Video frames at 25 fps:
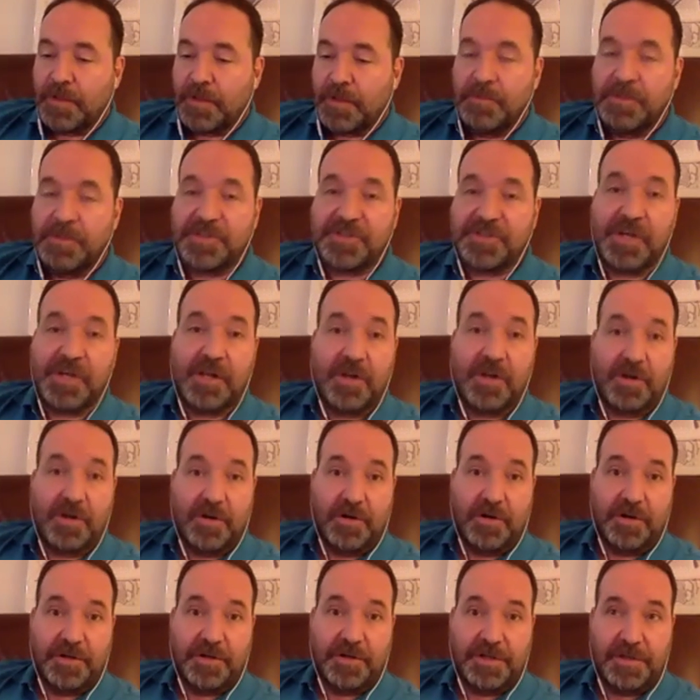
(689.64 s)
Michelle
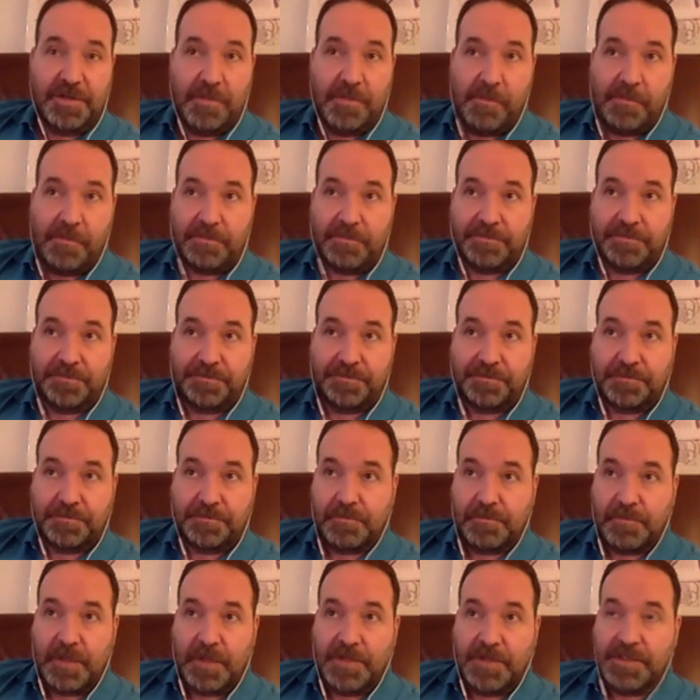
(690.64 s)
Hurd
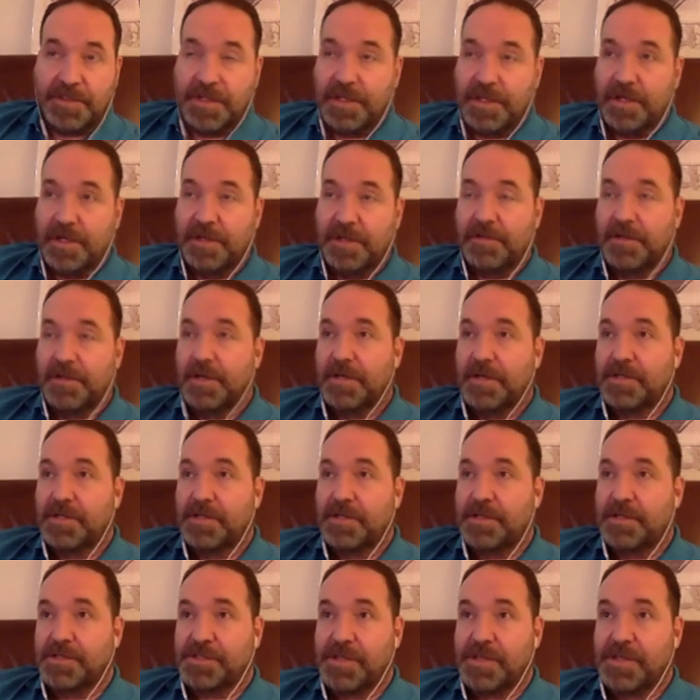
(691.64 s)
did
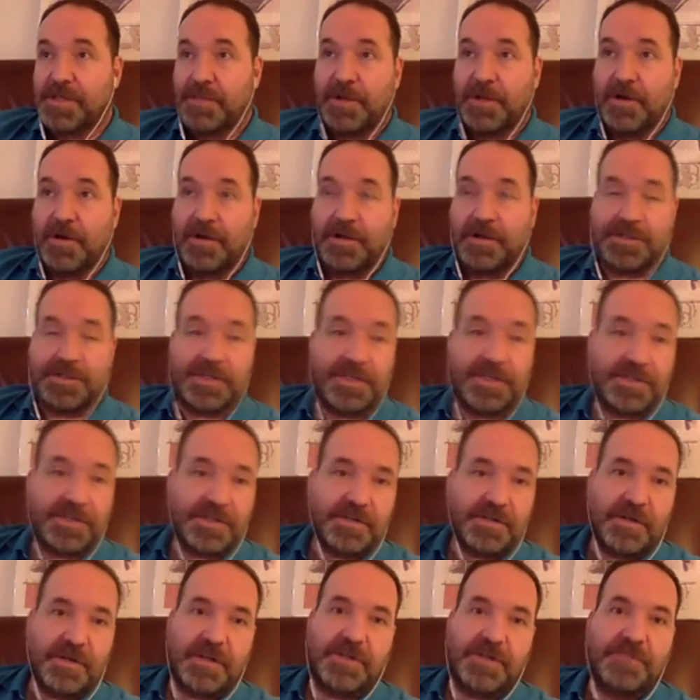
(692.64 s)
a seminar. She's
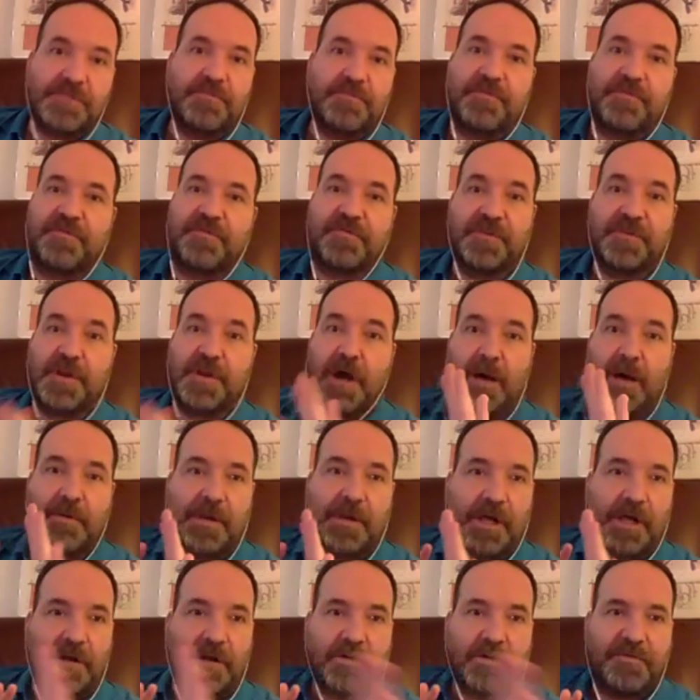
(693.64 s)

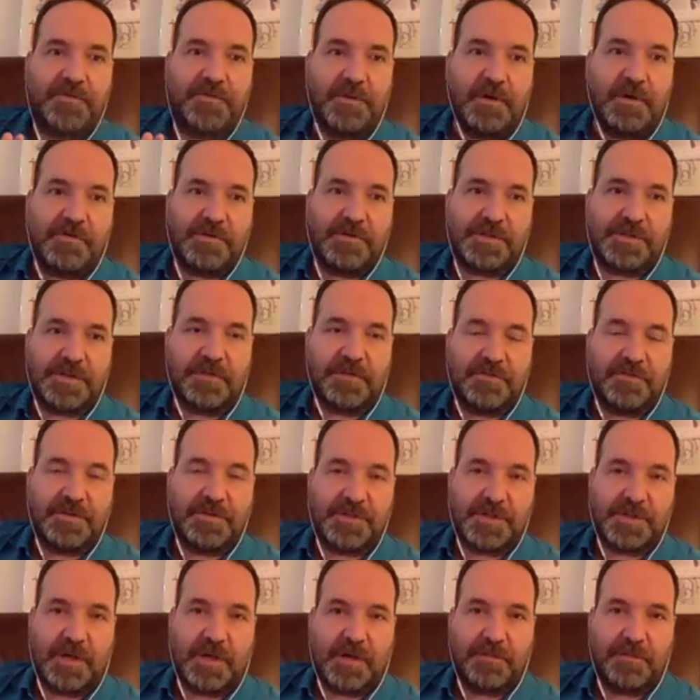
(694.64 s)
phenomenal. I don't know if you ever, if you
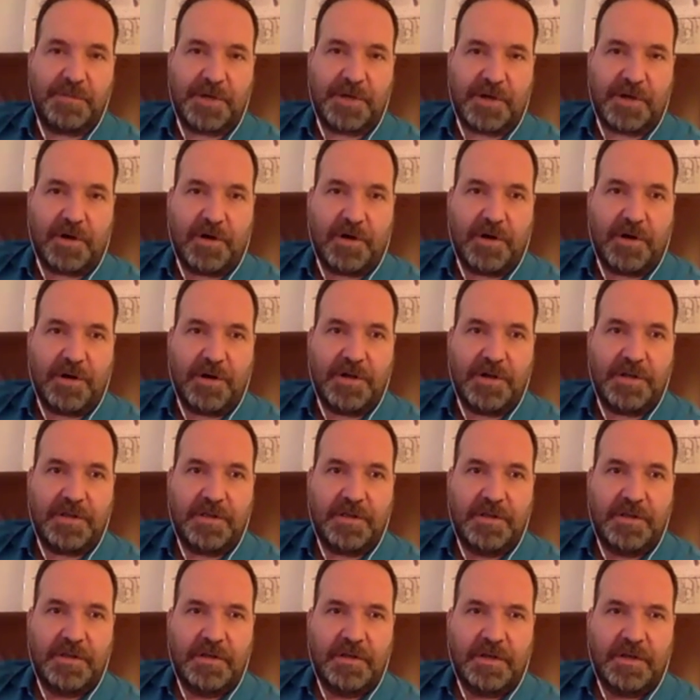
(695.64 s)
saw Picard
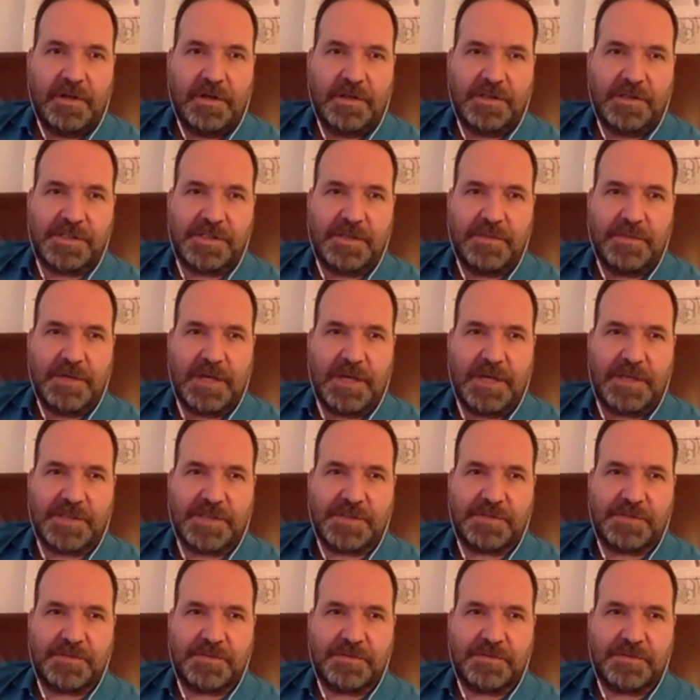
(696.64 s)
on CBS.